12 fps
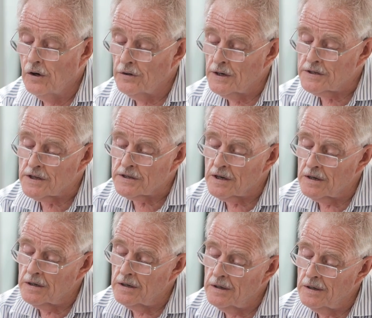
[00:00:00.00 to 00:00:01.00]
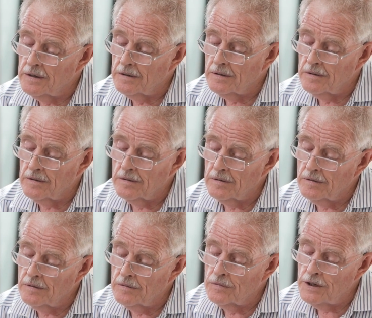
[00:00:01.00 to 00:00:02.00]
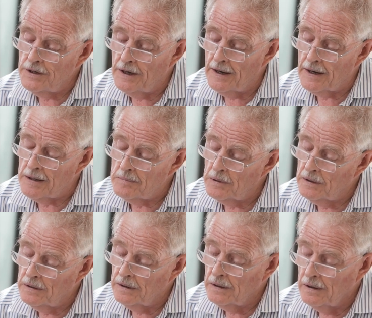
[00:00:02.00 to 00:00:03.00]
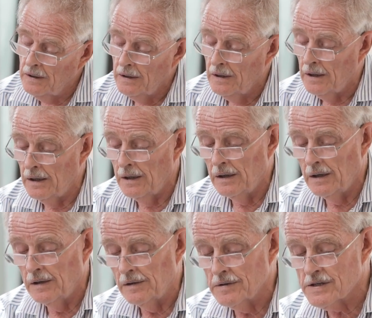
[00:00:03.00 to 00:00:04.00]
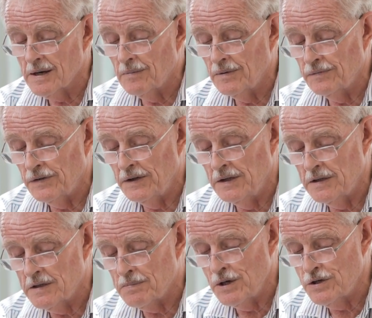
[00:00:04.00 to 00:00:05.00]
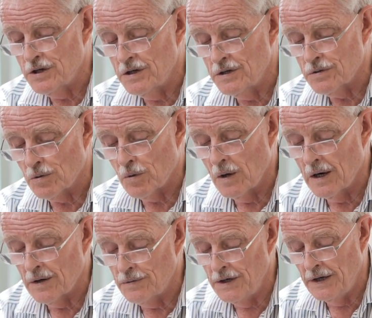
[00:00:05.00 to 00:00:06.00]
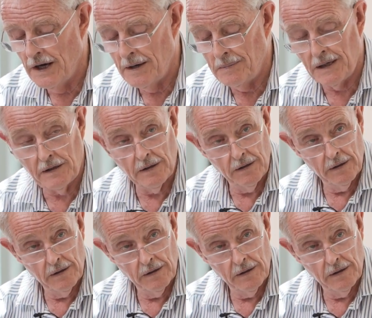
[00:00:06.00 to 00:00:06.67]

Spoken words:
Not necessarily rename. Some of the species require renaming.